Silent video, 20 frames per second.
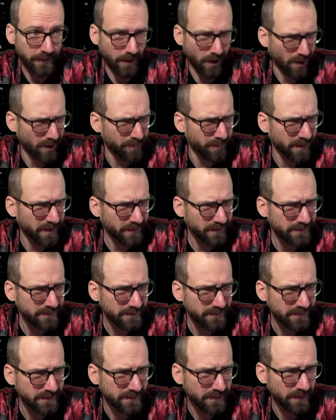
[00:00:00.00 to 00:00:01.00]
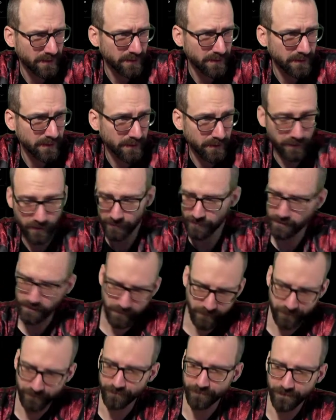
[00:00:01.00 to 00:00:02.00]
Karma, you know, you
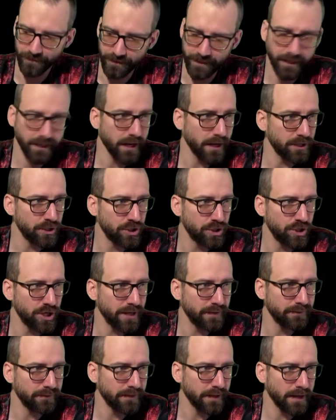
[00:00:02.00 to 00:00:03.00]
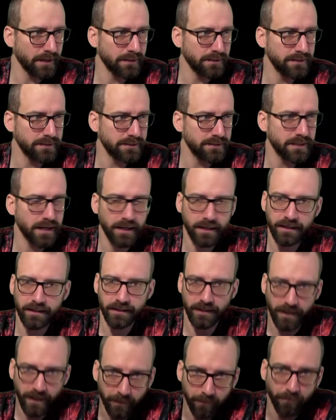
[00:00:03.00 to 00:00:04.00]
get shit end of the stick.
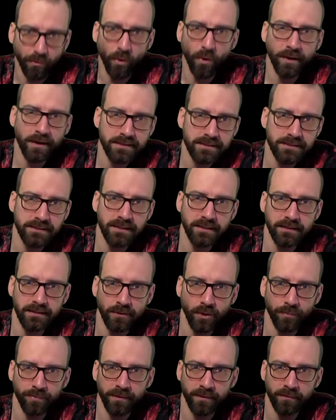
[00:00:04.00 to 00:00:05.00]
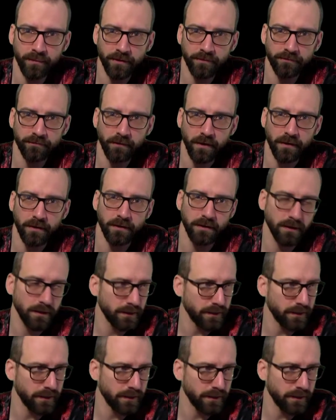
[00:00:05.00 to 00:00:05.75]
You get born as an Ethiopian motherfucker.